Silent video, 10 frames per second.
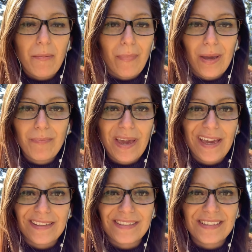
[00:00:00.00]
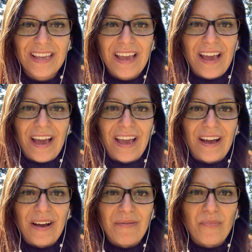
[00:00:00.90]
my pets,
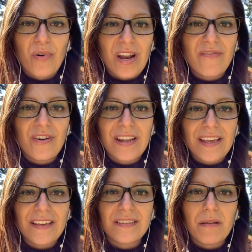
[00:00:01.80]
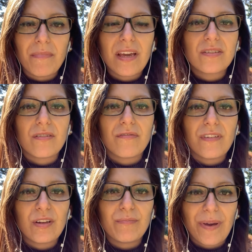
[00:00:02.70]
whatever it is that makes you
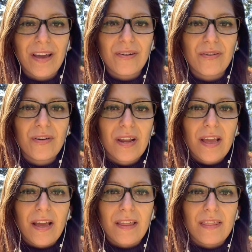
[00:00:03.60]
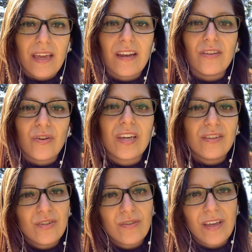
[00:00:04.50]
feel better, then you can
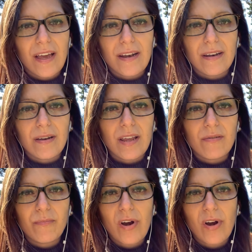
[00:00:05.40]
do that and